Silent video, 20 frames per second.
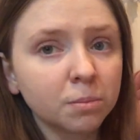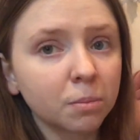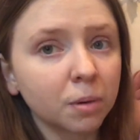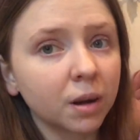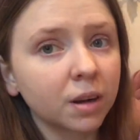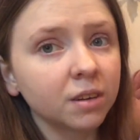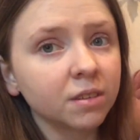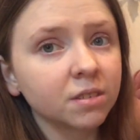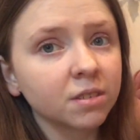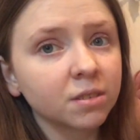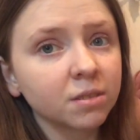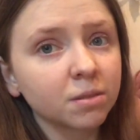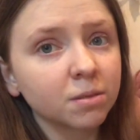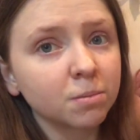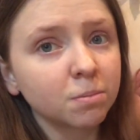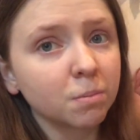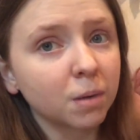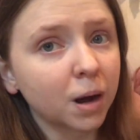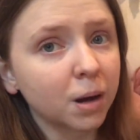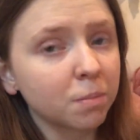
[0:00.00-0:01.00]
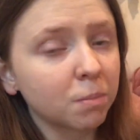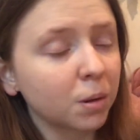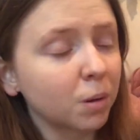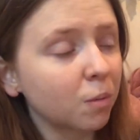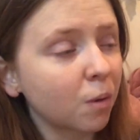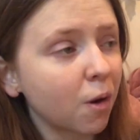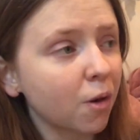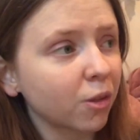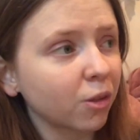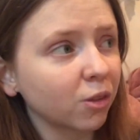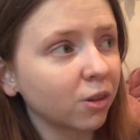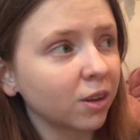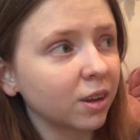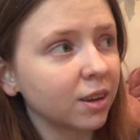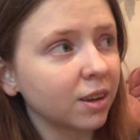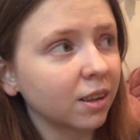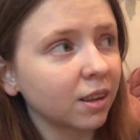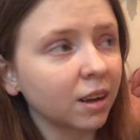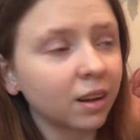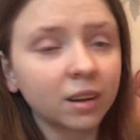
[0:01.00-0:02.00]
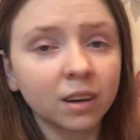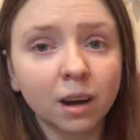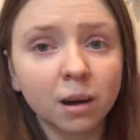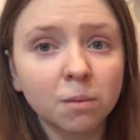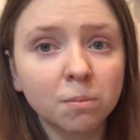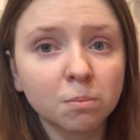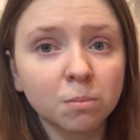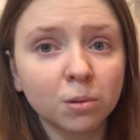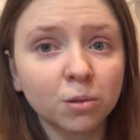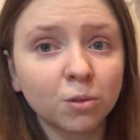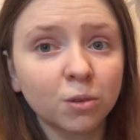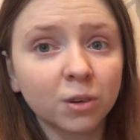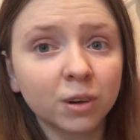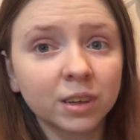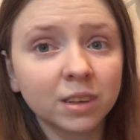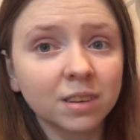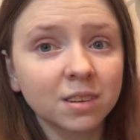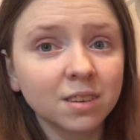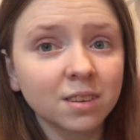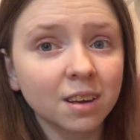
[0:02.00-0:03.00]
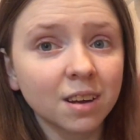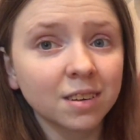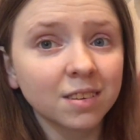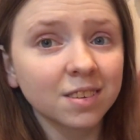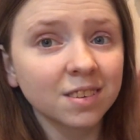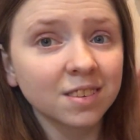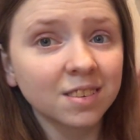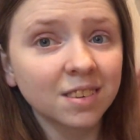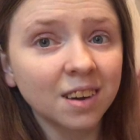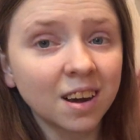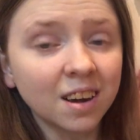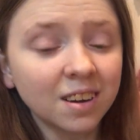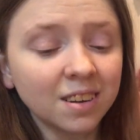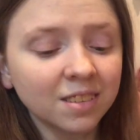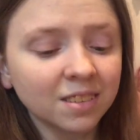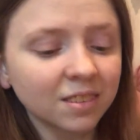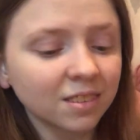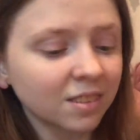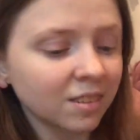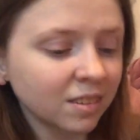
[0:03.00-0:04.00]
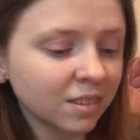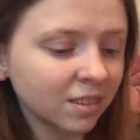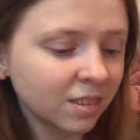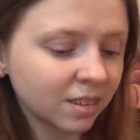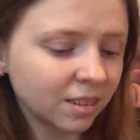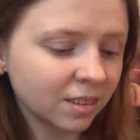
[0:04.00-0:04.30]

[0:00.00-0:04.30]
but might be worth looking that up before I decide to start.